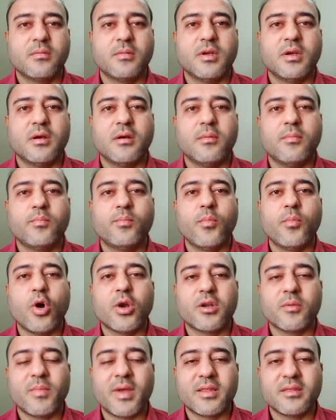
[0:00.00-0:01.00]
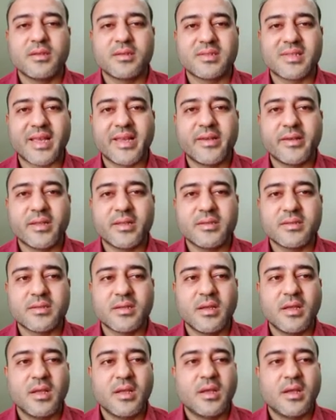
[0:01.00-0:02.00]
bought by the
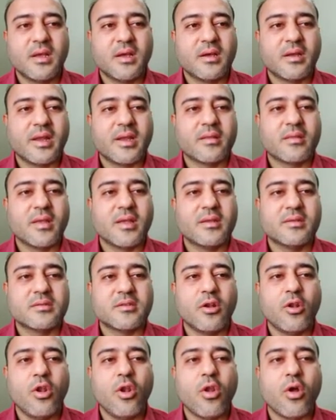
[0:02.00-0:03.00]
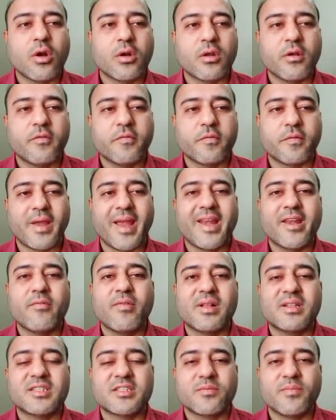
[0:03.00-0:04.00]
scientist, right, there is a lot of
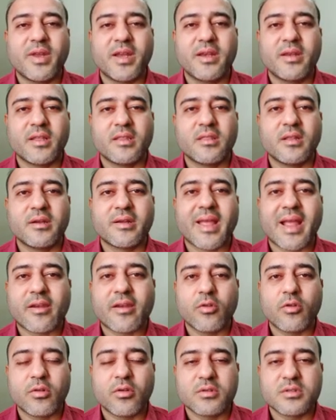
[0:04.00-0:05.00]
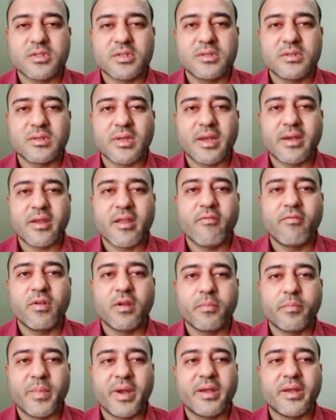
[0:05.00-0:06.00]
advancement in the technologies and
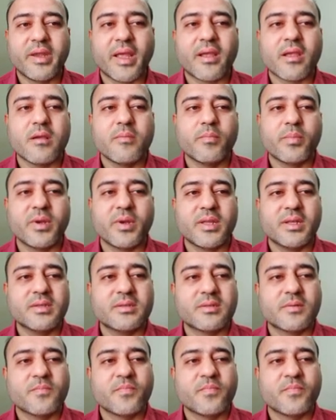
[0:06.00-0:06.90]
development taking place.